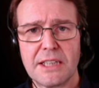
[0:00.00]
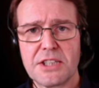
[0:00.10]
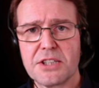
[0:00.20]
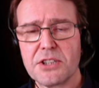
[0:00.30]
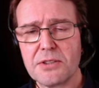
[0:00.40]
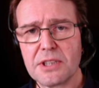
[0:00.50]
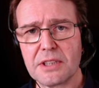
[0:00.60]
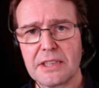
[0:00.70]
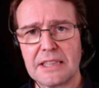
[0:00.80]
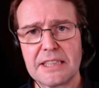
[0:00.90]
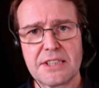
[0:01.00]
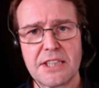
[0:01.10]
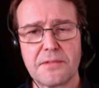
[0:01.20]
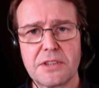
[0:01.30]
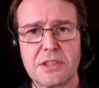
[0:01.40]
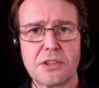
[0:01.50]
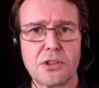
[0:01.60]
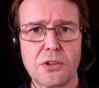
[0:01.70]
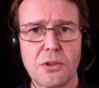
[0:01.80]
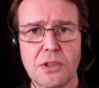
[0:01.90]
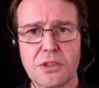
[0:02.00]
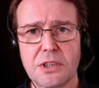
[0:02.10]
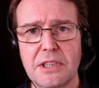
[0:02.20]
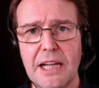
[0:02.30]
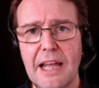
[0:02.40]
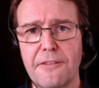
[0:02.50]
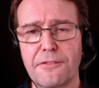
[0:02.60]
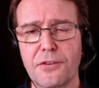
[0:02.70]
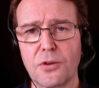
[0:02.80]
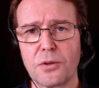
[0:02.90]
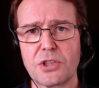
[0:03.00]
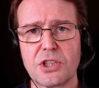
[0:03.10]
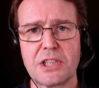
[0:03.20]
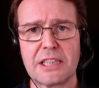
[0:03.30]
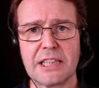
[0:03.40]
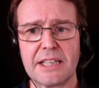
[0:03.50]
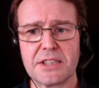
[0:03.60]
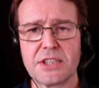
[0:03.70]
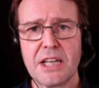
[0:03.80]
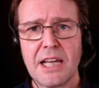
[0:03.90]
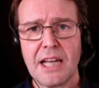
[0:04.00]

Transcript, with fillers: This is using the 70 to 200 f4g lens